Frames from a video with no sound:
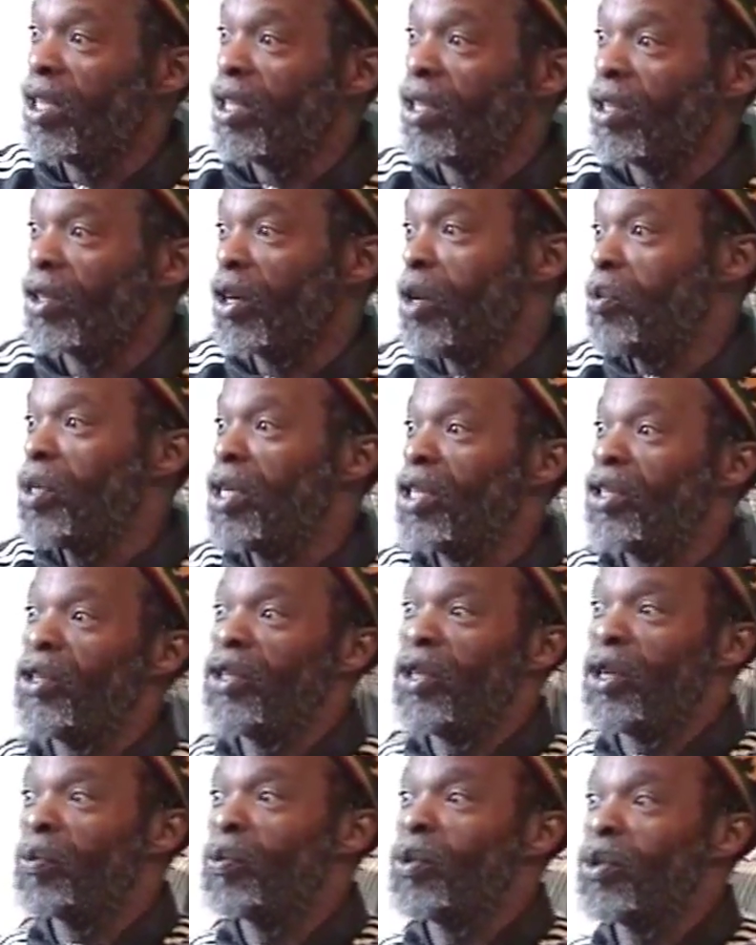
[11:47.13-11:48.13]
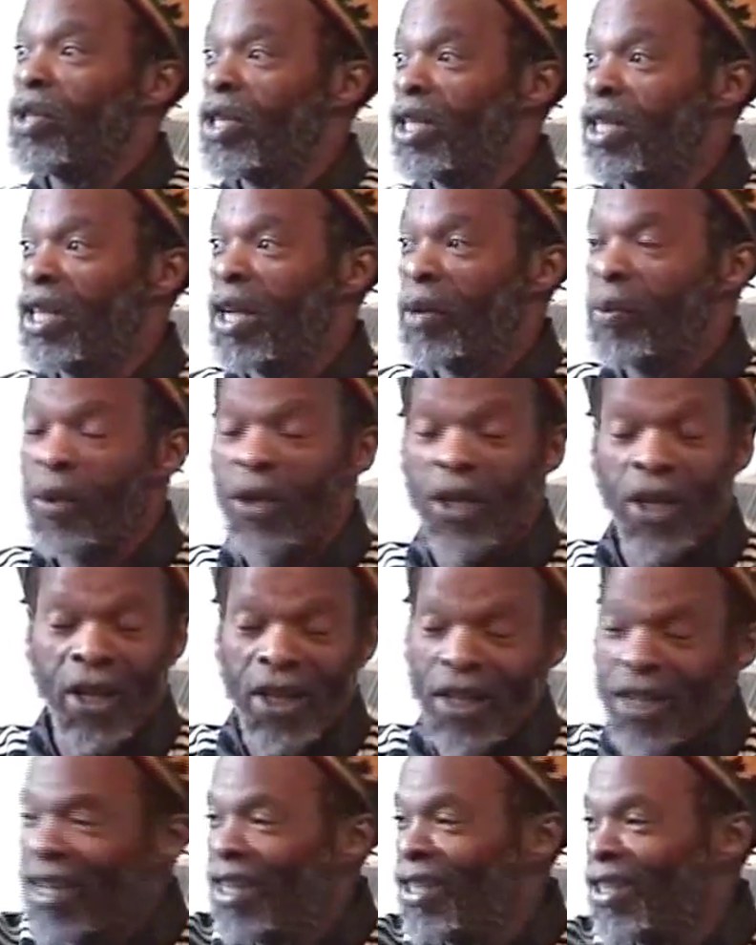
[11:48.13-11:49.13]
You know, coming into the airport, the checkpoint. All
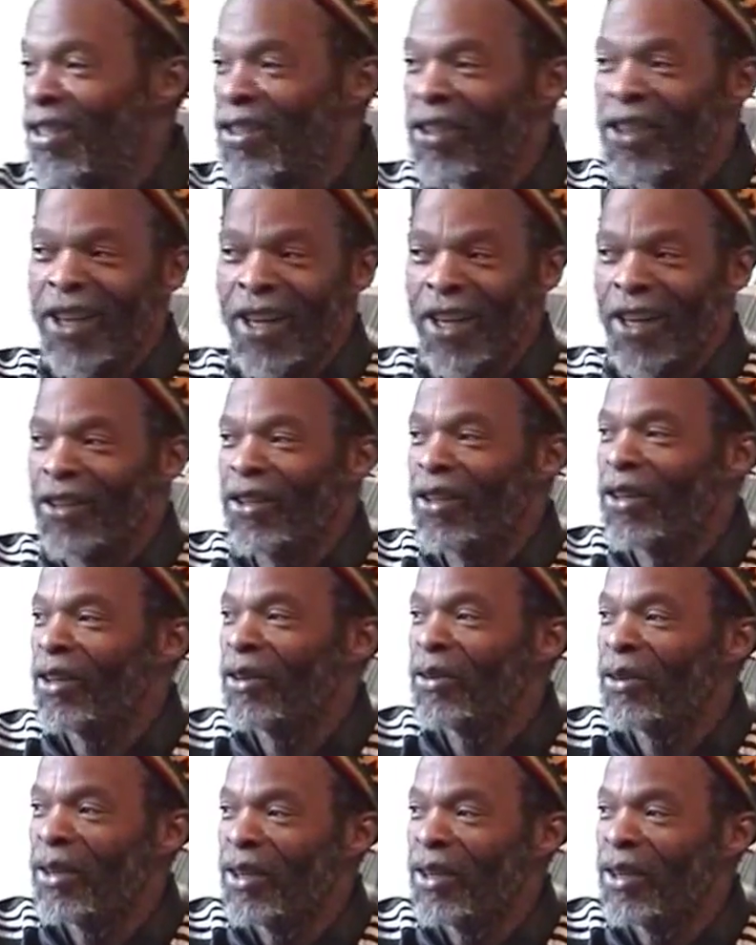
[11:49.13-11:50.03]
of that is gone now.